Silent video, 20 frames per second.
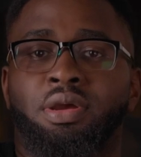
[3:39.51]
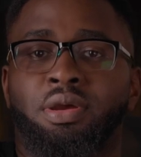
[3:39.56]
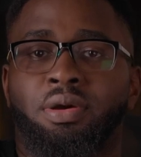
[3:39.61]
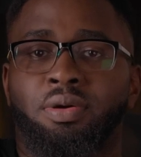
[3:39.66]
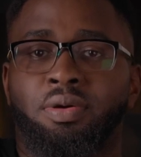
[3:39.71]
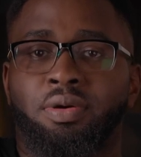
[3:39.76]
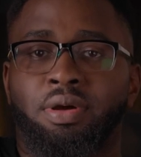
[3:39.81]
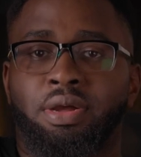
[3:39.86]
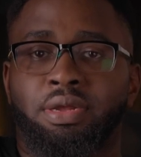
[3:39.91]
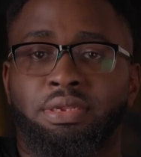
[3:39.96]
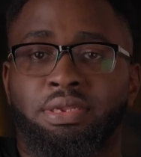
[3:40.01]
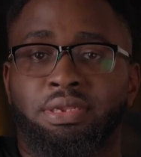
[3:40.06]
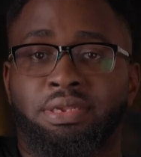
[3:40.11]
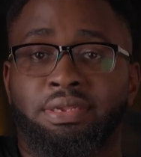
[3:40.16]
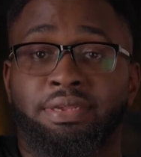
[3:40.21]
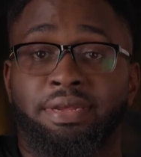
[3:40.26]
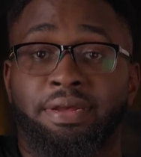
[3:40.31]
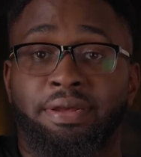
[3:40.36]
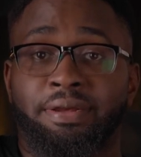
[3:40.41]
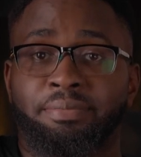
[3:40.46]
or as
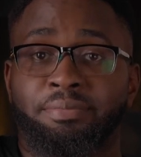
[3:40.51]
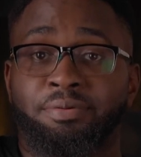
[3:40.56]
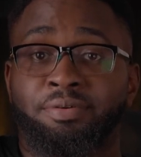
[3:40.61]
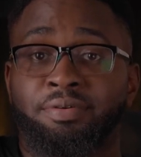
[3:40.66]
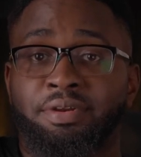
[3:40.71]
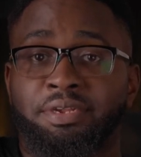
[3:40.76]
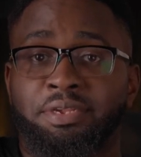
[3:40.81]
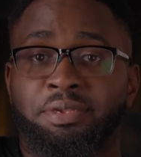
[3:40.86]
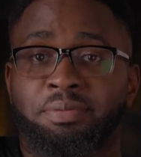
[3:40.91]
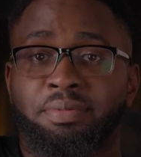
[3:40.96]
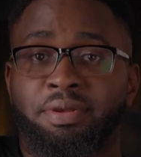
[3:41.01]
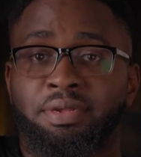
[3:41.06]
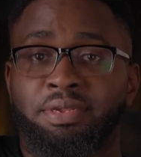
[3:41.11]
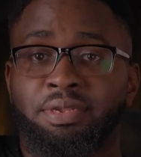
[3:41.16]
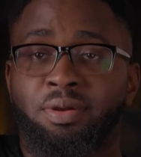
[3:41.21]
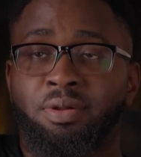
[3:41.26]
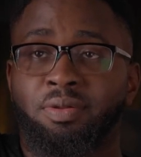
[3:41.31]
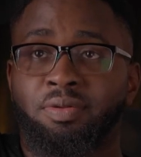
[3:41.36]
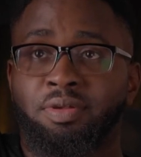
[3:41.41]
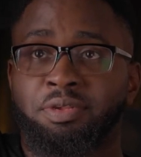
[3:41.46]
crisp as
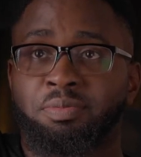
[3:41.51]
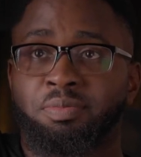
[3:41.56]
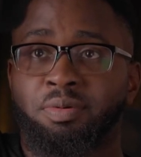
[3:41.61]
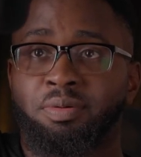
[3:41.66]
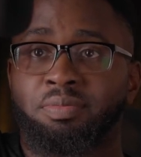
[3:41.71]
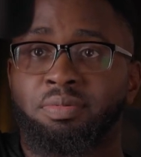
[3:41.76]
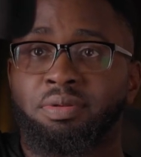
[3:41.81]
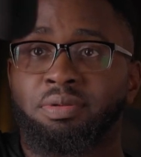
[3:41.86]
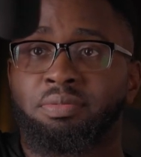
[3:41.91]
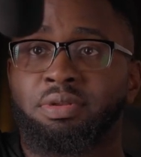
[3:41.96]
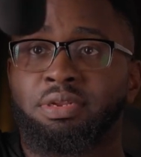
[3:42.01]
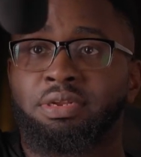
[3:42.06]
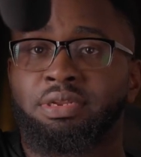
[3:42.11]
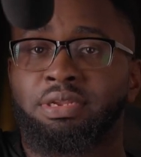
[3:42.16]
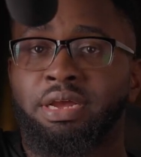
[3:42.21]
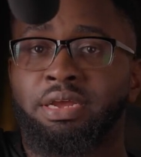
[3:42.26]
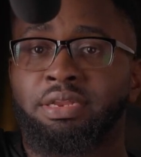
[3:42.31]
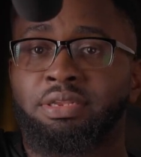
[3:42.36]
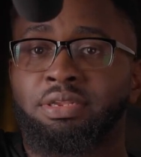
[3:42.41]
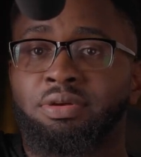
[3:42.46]
always, but the minute
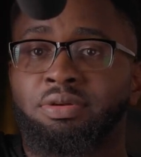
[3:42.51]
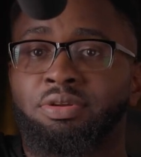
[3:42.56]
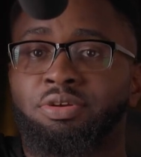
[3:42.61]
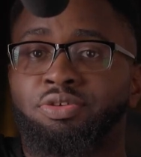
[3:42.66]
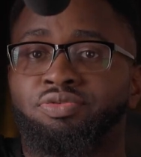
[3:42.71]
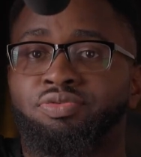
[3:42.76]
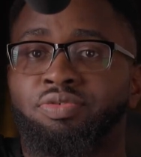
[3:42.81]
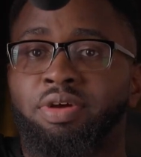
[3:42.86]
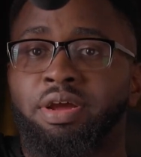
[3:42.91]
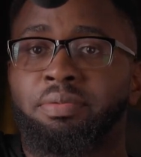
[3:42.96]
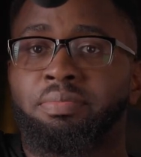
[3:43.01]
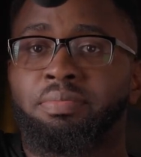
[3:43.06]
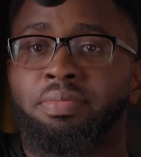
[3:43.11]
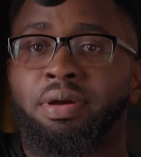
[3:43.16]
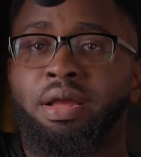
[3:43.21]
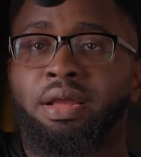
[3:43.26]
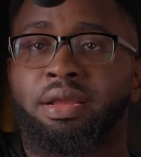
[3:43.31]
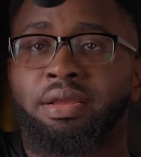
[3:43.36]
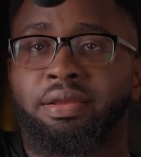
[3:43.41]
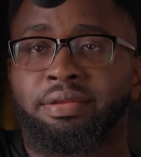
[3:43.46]
I turn it right
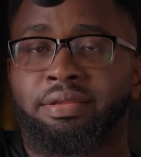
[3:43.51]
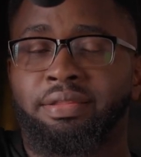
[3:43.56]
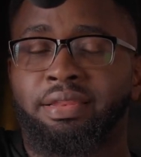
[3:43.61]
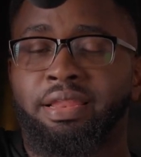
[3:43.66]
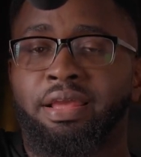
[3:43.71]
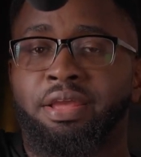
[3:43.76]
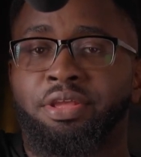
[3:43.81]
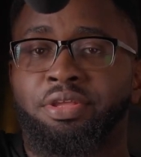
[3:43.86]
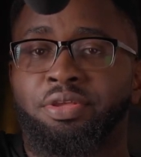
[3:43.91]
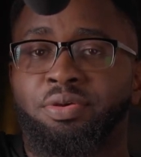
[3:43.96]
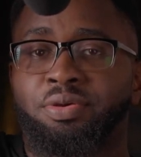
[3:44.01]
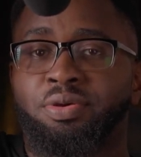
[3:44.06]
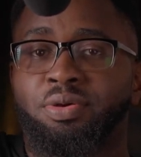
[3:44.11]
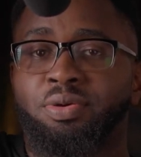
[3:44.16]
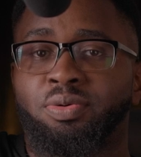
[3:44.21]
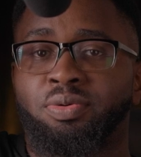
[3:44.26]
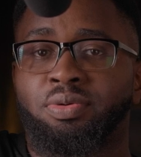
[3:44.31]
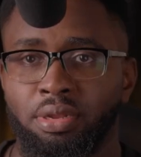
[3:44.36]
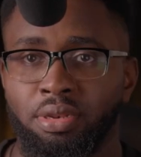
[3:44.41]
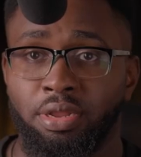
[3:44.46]
back, there you
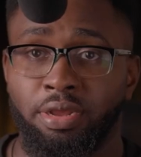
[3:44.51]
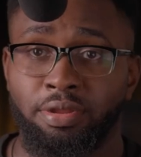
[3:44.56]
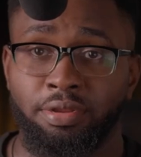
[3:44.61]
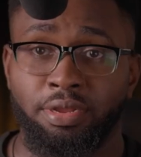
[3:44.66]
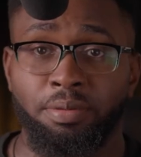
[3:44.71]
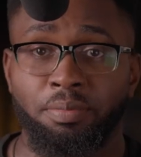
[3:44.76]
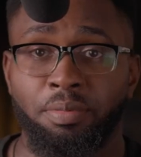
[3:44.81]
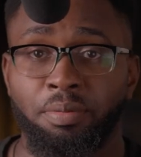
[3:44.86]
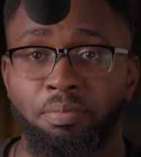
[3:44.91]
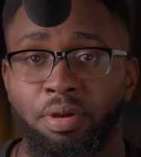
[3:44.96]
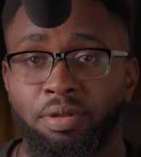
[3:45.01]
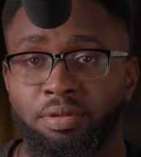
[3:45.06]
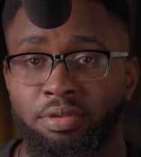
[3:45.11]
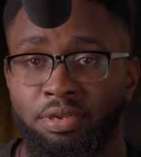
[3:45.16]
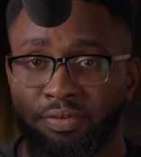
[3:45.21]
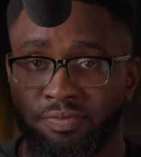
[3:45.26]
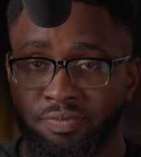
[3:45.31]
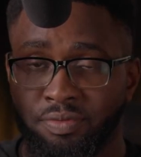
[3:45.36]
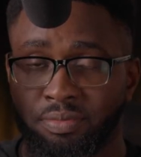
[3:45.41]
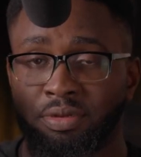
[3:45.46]
go. Now, it can be
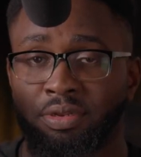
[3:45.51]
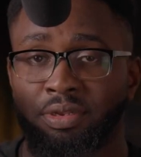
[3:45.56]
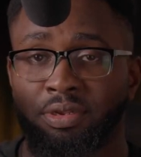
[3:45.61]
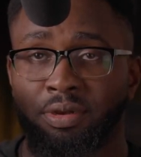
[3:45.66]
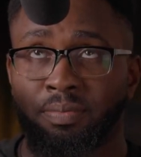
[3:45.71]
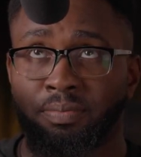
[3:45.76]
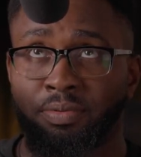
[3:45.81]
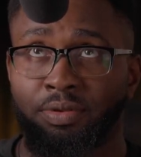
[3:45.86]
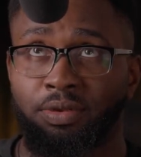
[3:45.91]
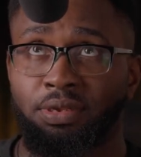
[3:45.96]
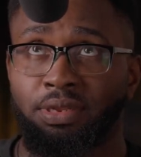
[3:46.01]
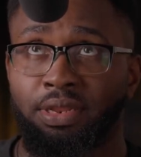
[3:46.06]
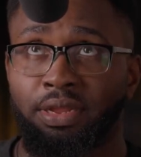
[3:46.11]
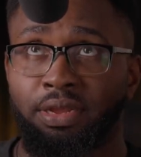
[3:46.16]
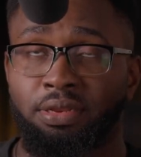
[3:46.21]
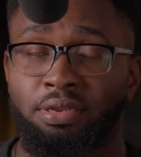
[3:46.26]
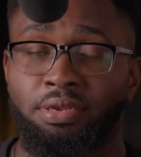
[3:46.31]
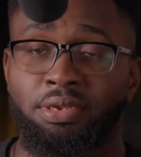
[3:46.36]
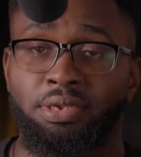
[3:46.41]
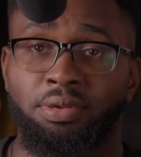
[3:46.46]
mounted from the top just like
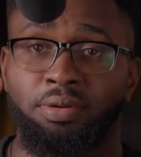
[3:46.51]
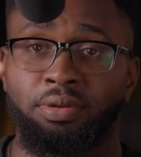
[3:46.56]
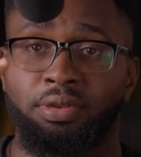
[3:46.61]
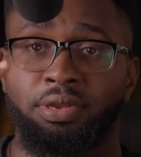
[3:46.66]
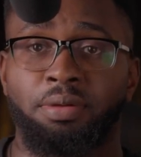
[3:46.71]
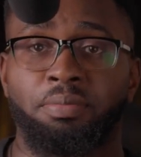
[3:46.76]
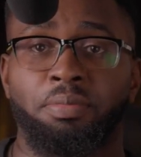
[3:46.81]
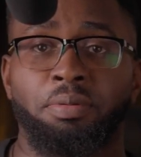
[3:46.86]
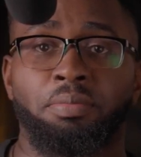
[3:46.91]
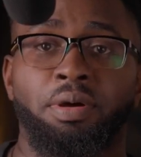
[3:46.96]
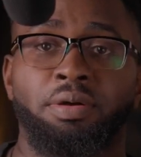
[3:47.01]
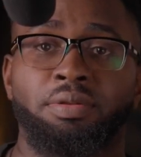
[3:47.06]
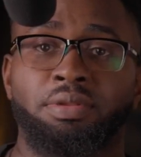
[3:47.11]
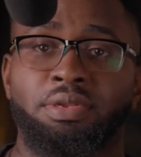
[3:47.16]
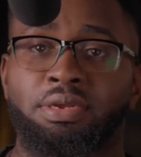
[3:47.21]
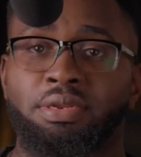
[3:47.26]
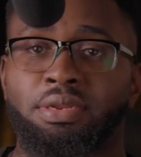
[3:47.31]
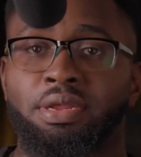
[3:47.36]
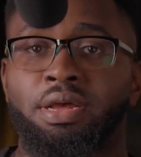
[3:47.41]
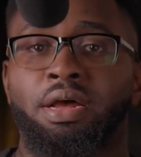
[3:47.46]
this, or it can be
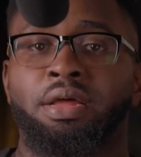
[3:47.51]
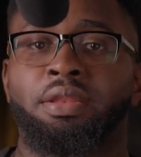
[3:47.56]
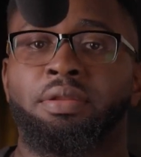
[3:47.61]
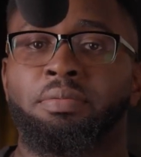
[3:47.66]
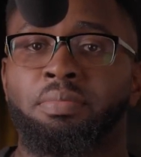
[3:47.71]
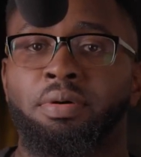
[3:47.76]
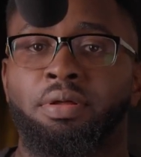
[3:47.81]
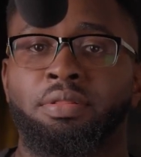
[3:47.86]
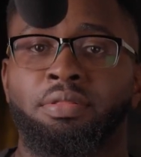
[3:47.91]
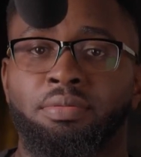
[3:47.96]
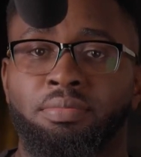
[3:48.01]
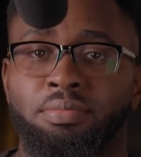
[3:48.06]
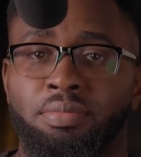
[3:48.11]
mounted at the bottom.